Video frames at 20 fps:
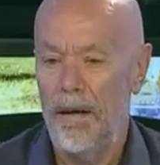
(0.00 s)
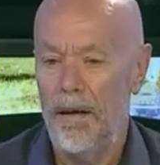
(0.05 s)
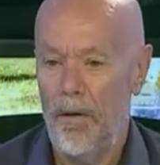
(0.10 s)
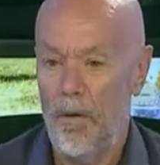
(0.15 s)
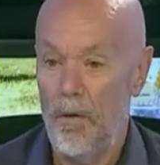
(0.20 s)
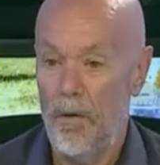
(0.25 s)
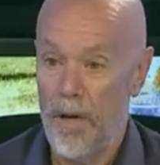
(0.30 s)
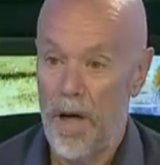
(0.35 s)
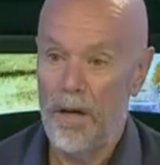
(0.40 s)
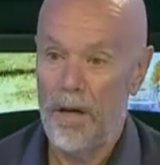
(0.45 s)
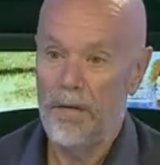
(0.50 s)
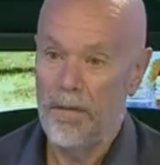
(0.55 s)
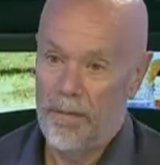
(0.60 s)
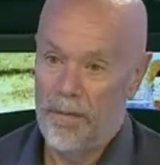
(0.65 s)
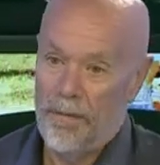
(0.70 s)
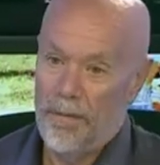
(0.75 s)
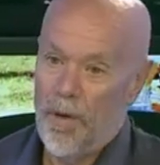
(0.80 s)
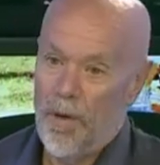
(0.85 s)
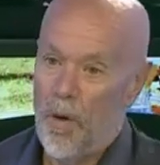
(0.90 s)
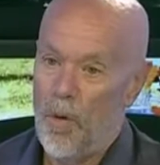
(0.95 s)
although
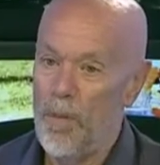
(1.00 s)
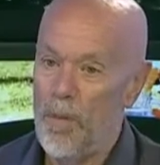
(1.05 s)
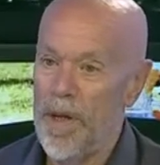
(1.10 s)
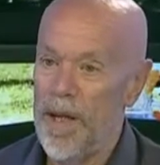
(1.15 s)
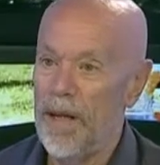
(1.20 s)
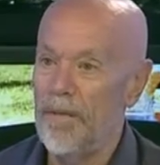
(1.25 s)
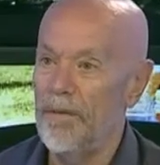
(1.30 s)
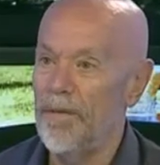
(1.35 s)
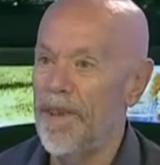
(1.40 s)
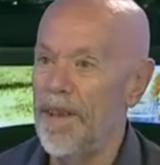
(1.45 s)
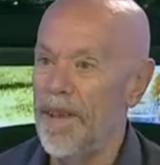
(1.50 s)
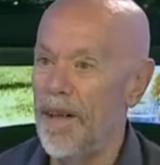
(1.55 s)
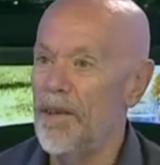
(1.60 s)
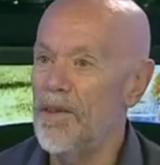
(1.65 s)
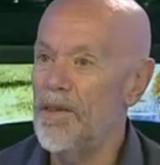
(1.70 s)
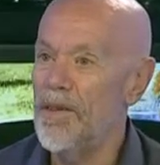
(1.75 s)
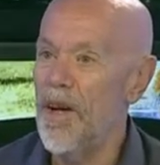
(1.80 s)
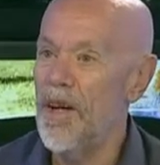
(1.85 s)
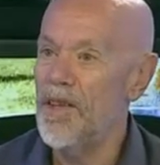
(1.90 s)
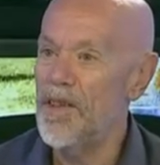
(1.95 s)
albeit
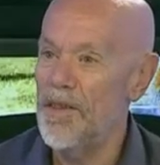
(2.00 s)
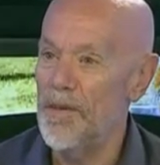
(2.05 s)
it's nice